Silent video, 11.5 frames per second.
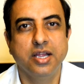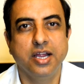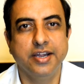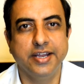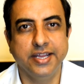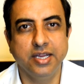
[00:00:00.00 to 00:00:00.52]

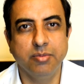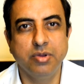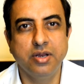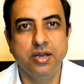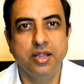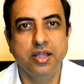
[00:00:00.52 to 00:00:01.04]

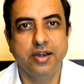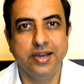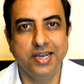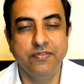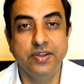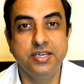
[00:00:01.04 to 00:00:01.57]
attainable,
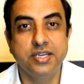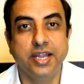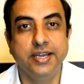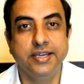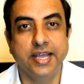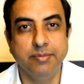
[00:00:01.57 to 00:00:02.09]
relevant,
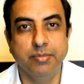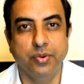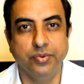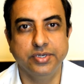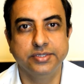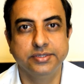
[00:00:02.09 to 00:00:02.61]
and
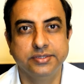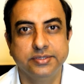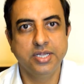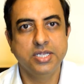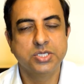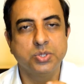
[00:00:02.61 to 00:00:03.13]
time-bound.
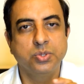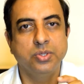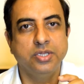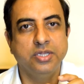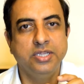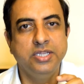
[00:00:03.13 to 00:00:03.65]

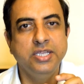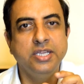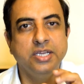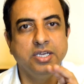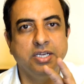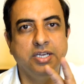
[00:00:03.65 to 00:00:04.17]
So
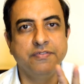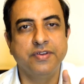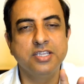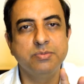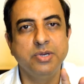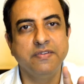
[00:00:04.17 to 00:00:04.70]
the
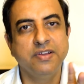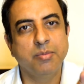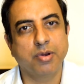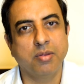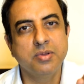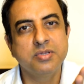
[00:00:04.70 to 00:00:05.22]
difference between a
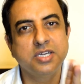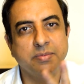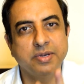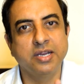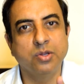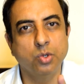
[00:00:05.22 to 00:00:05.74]
problem
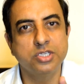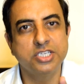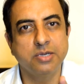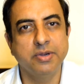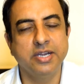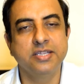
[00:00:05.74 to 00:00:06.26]
statement and a
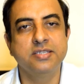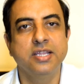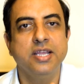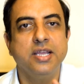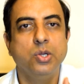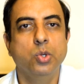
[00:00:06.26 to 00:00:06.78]

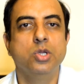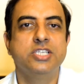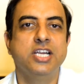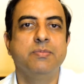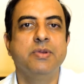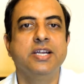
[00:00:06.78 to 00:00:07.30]
goal
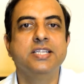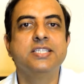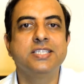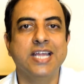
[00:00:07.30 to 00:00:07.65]
statement is